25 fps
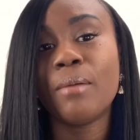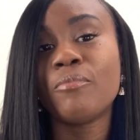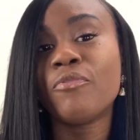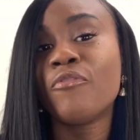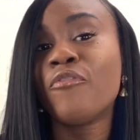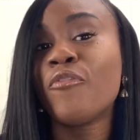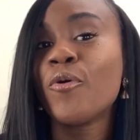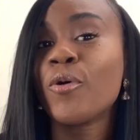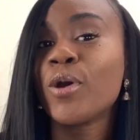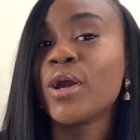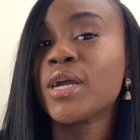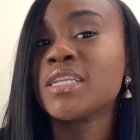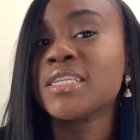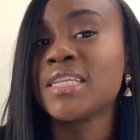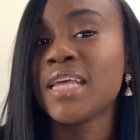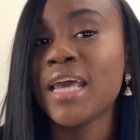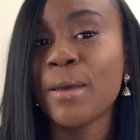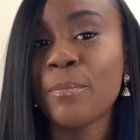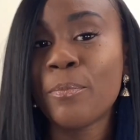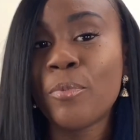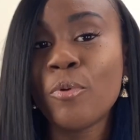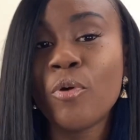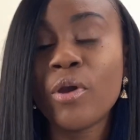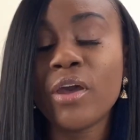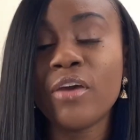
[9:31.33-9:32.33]
For
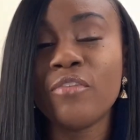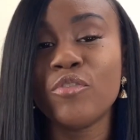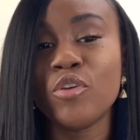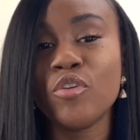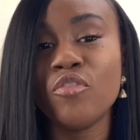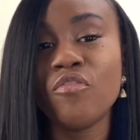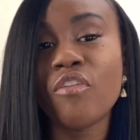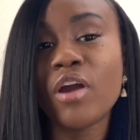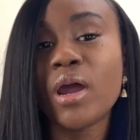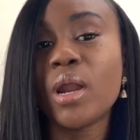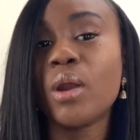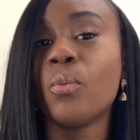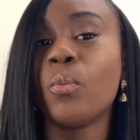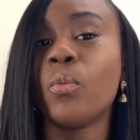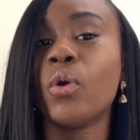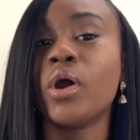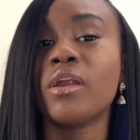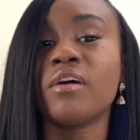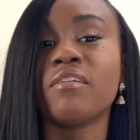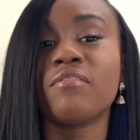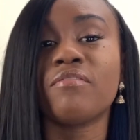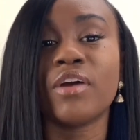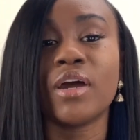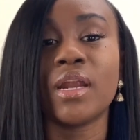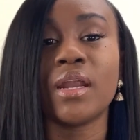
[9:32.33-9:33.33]
example, if you want
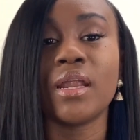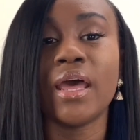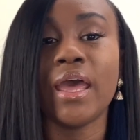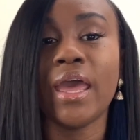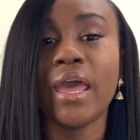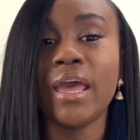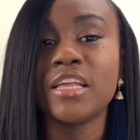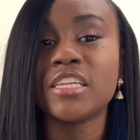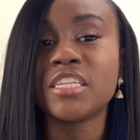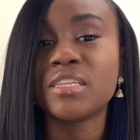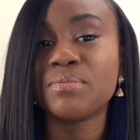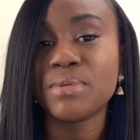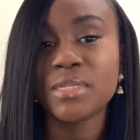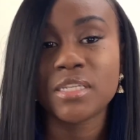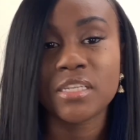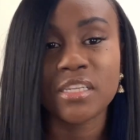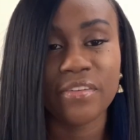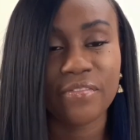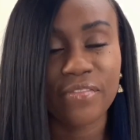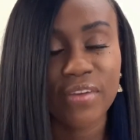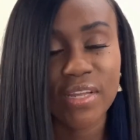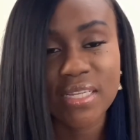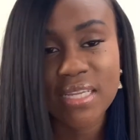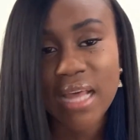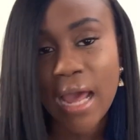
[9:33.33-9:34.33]
to run a
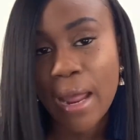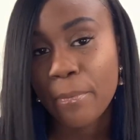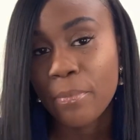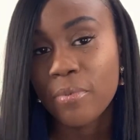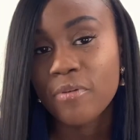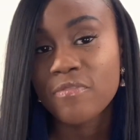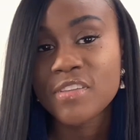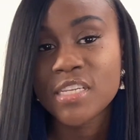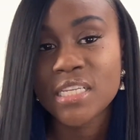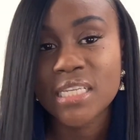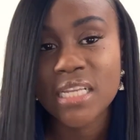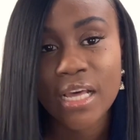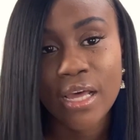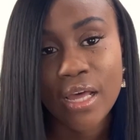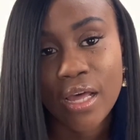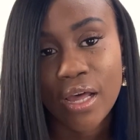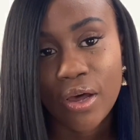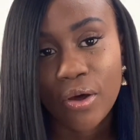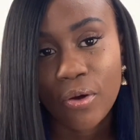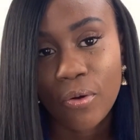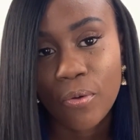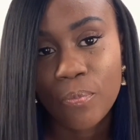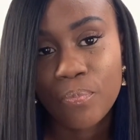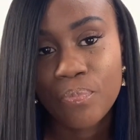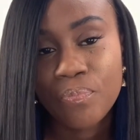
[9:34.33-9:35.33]
specific type of
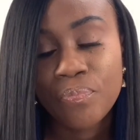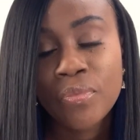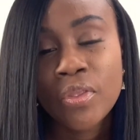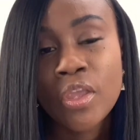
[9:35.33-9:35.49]
sale,